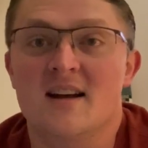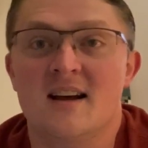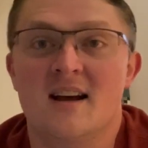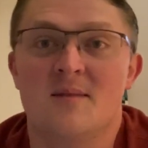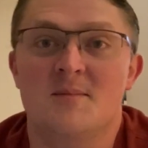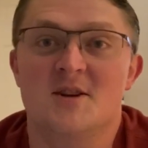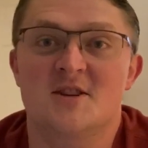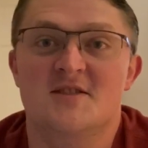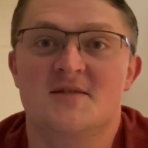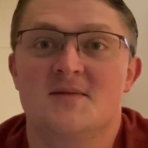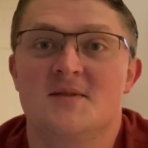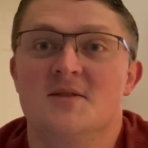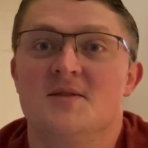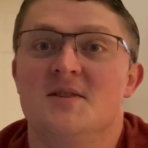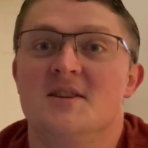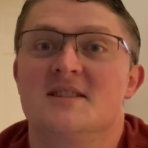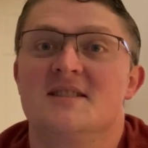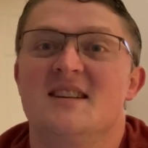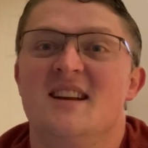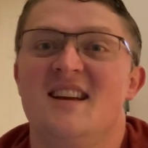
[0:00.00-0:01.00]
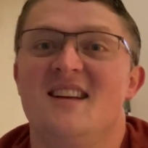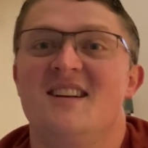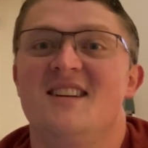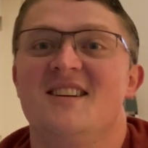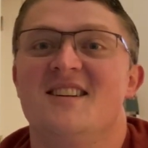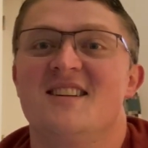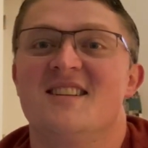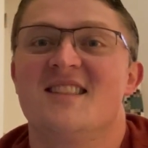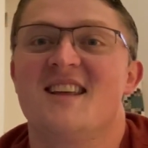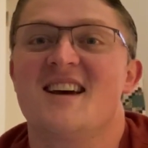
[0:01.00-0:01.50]
of how much food is
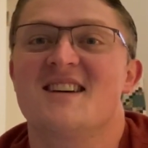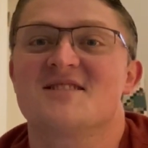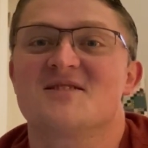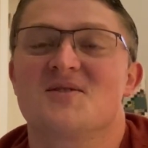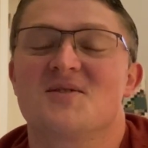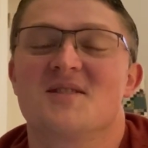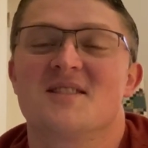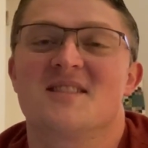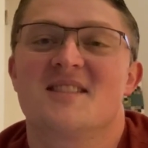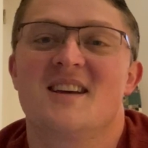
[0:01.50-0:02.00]
needed and that sort of